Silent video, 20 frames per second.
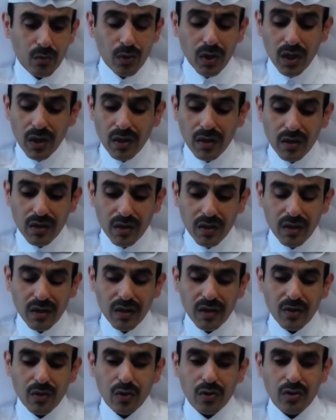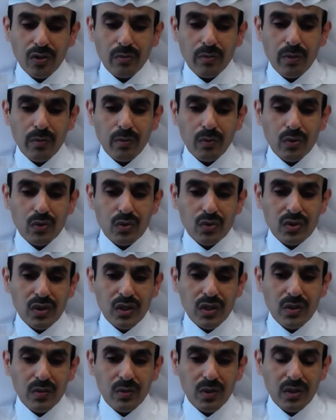we are going to be
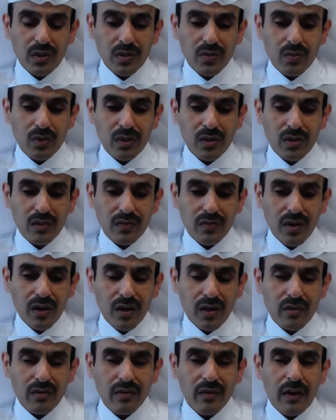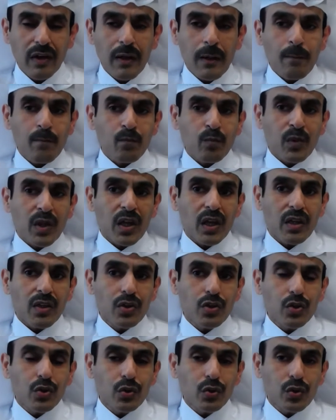producing in 2025,
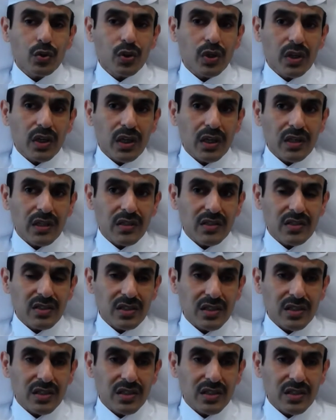you can